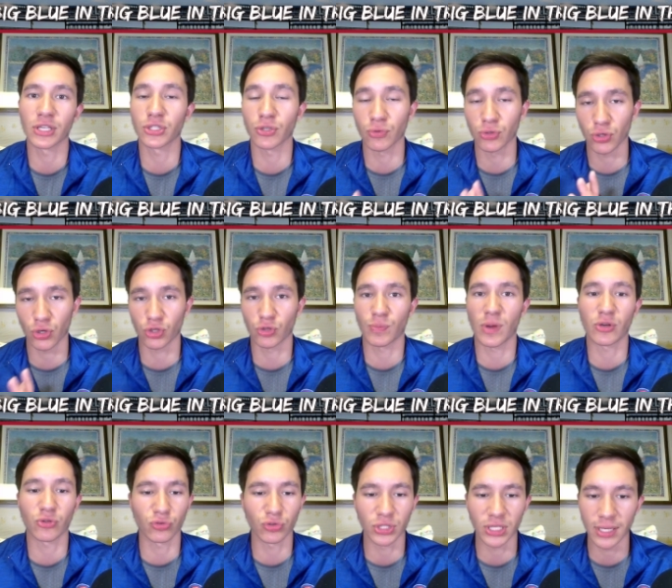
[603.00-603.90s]
so it's all
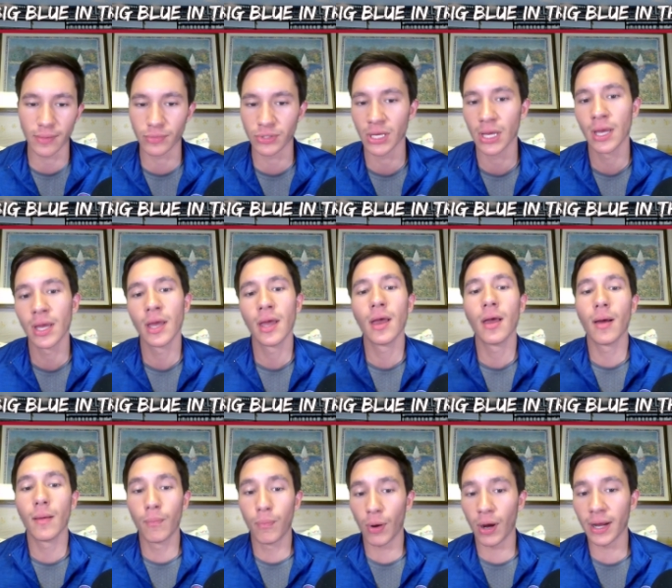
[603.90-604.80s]
special teams.
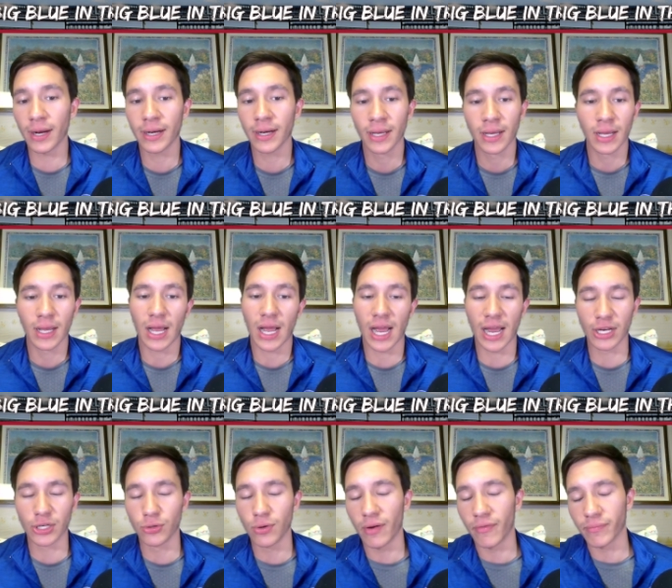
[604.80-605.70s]
But I
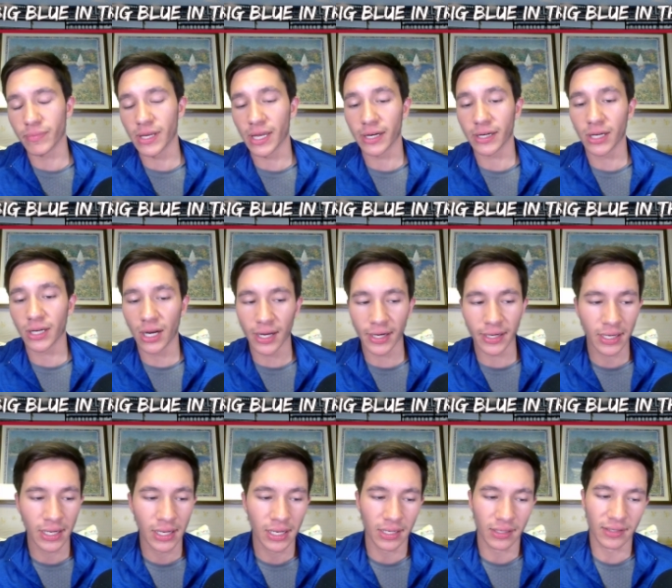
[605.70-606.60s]
do have him getting cut.
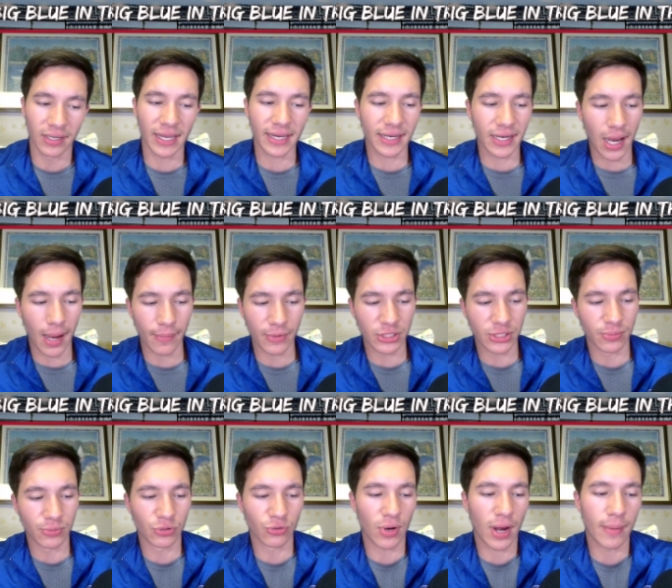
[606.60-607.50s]
Like, comment,
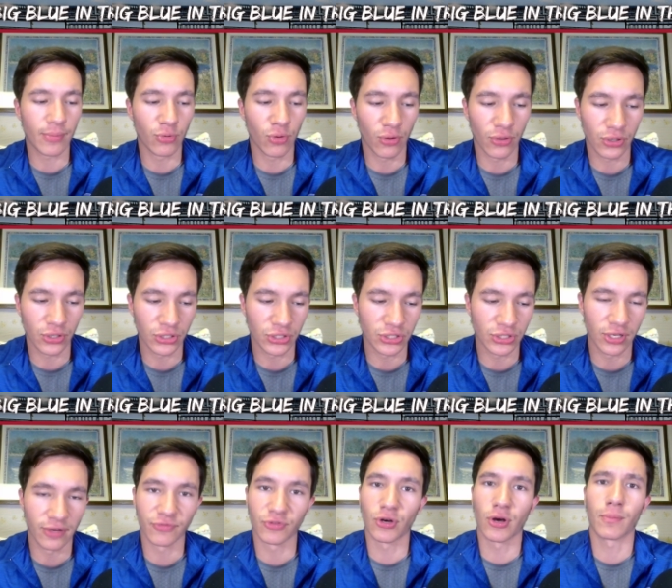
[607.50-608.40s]
subscribe, do all the good
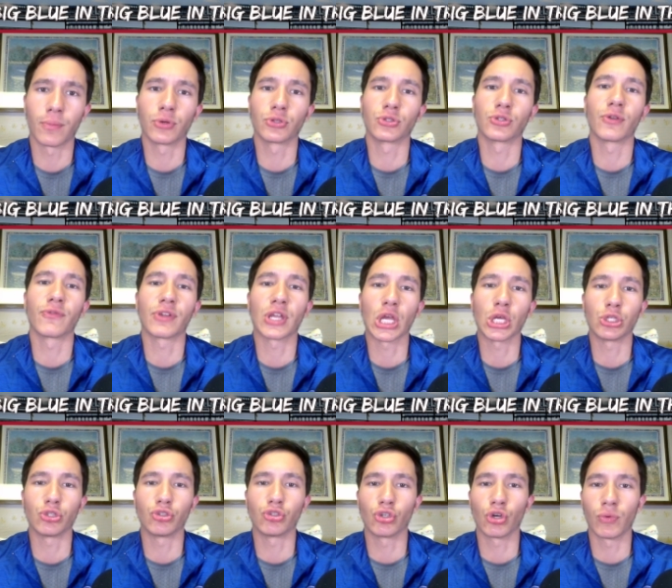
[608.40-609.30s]
stuff. Turn on post
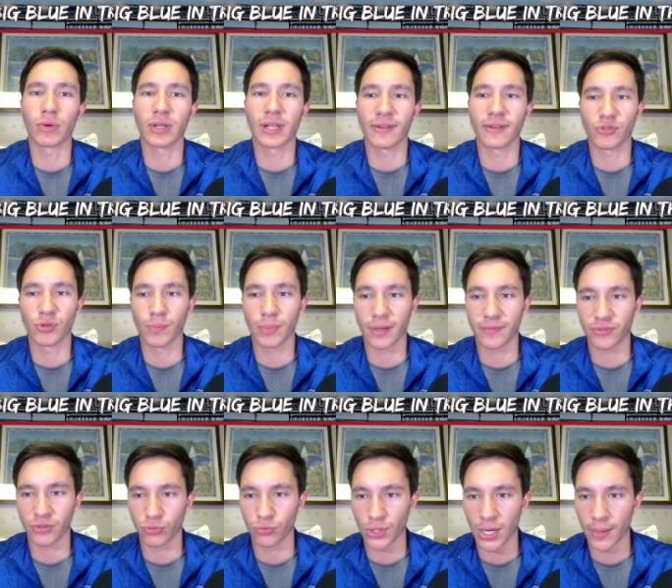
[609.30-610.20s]
notifications so you know when live stream
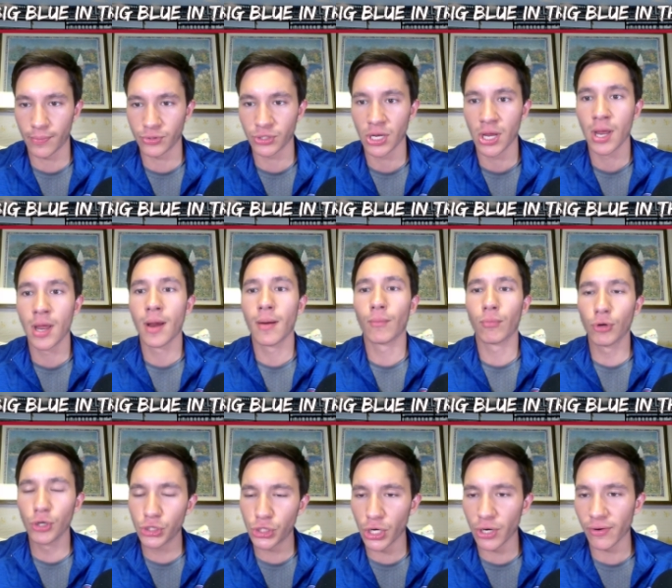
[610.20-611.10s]
pops or drops.
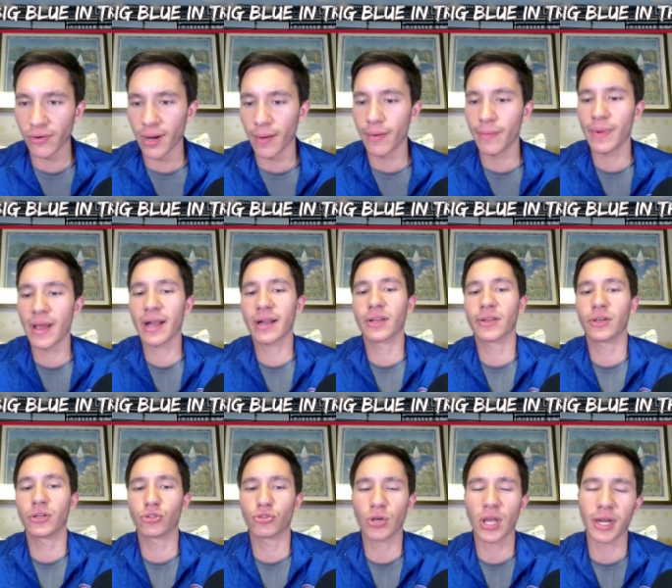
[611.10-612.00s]
Appreciate you coming back. I'm
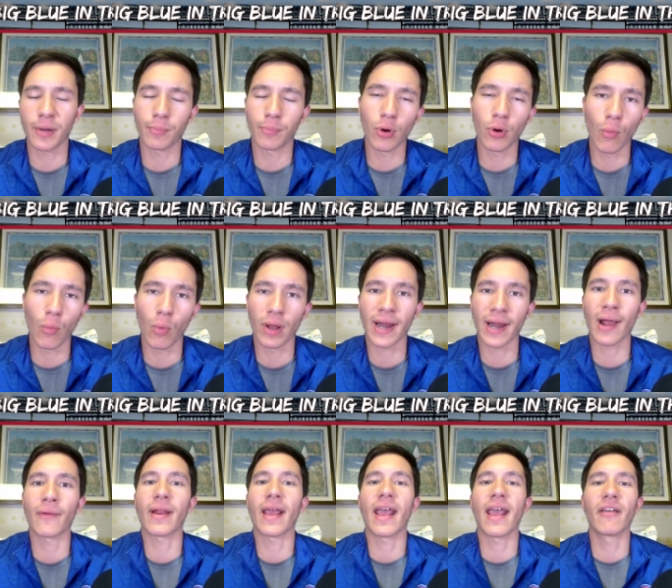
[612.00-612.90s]
going to try to put one
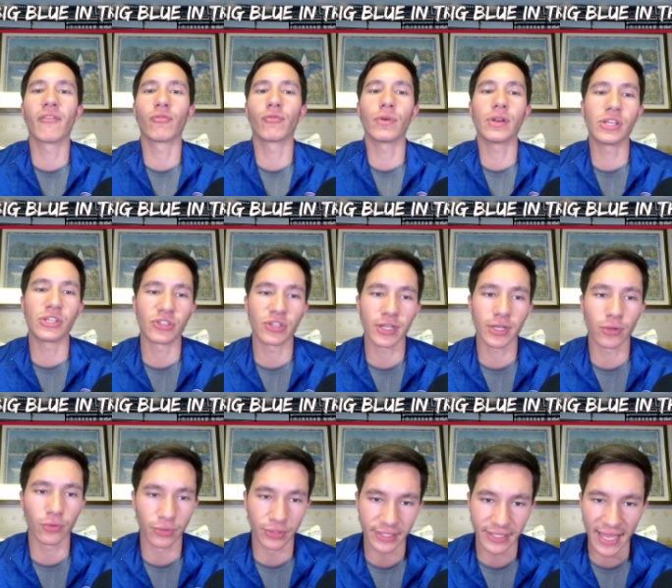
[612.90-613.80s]
out every
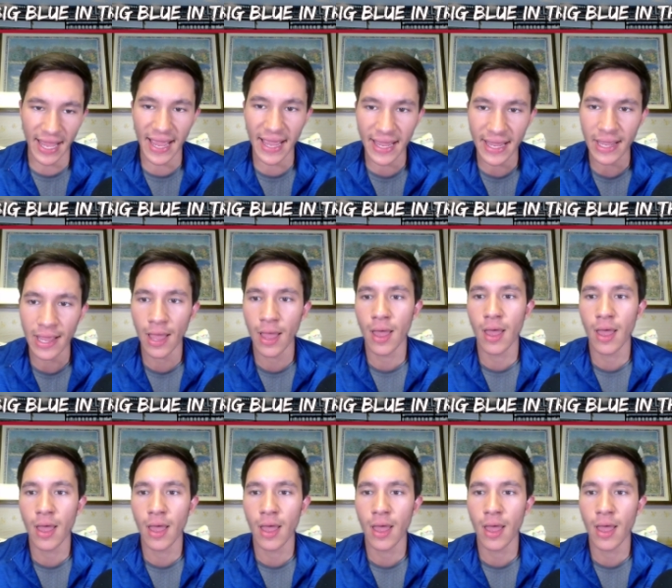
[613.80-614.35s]
single day.